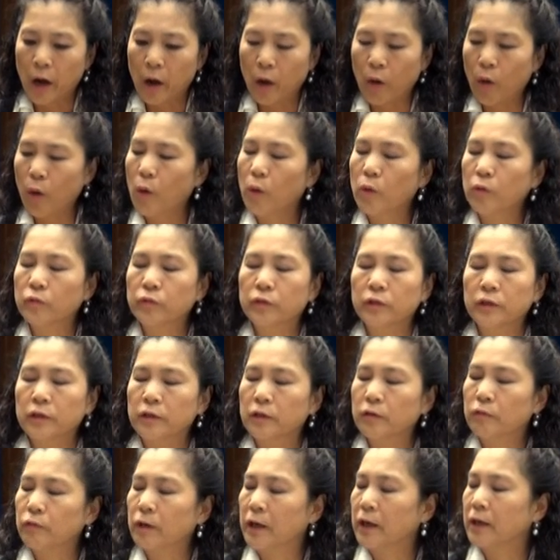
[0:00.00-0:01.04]
all
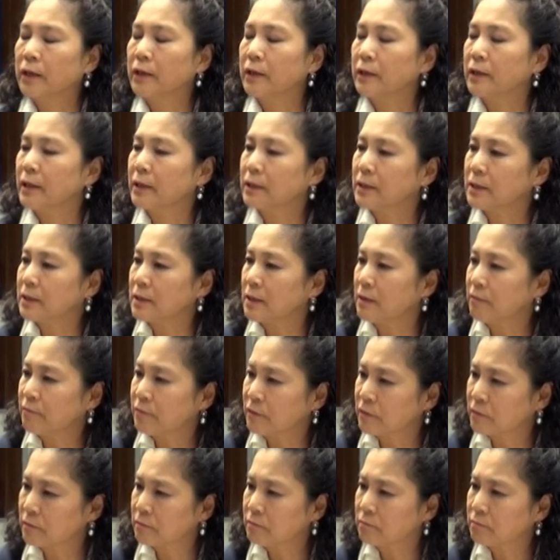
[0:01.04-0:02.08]
the
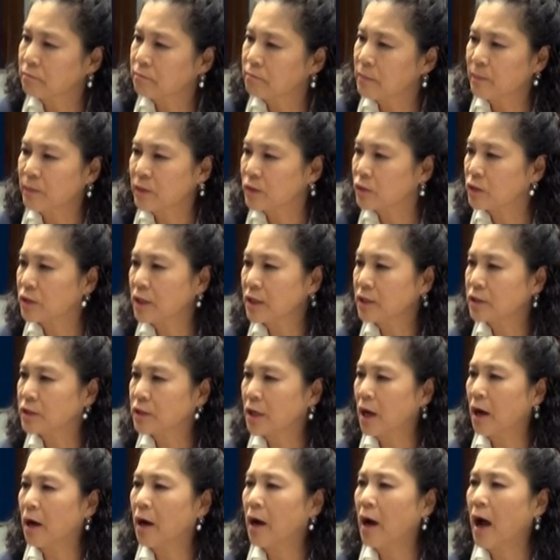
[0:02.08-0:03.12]
187 member states
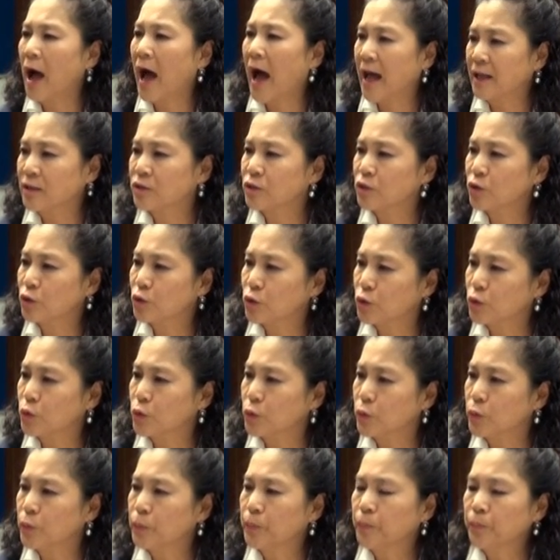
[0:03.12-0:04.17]
are asked
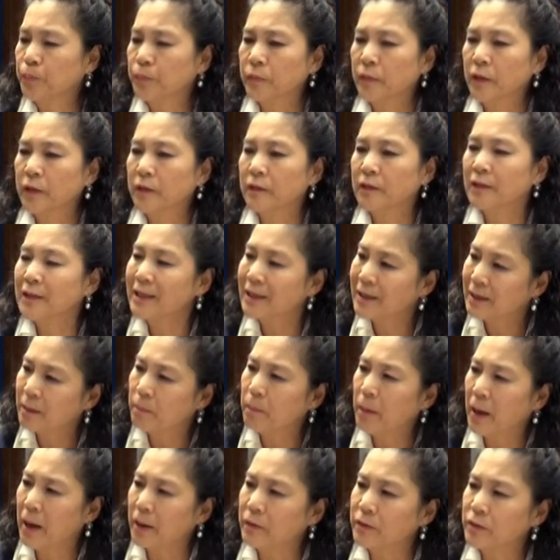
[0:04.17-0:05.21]
to think
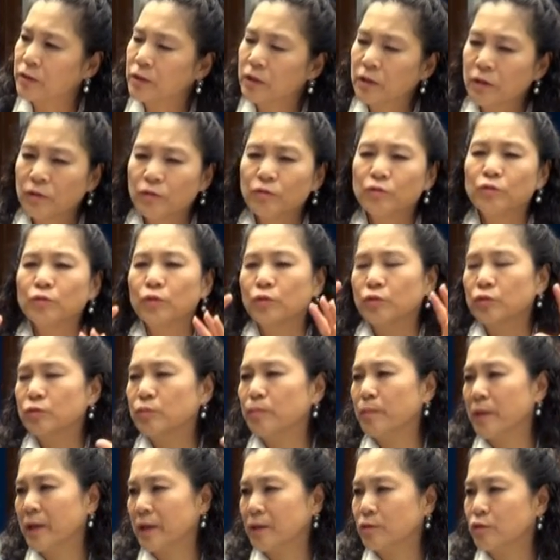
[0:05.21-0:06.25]
about those
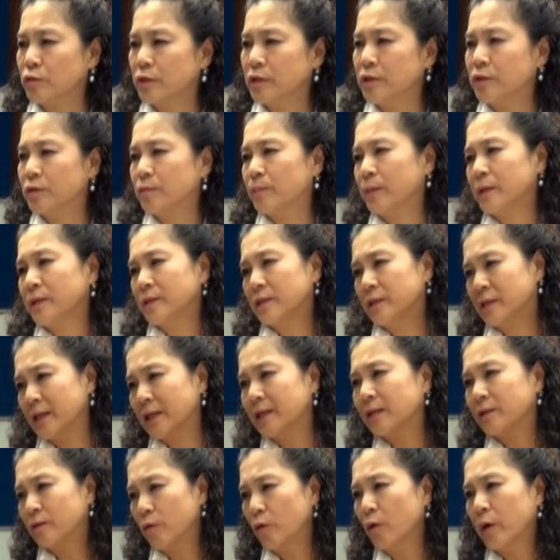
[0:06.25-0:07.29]
mega trends, but
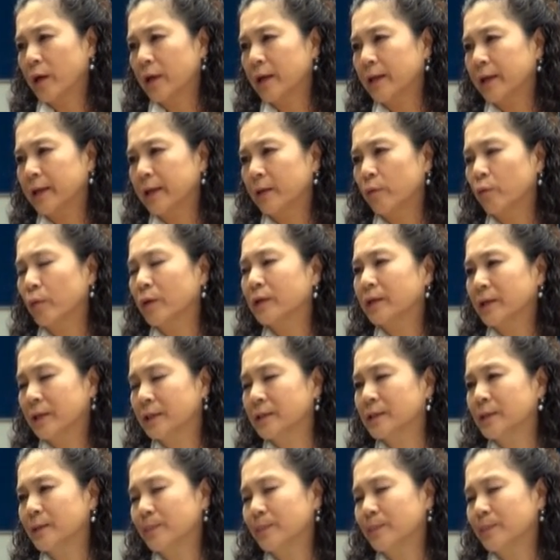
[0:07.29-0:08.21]
think locally, what does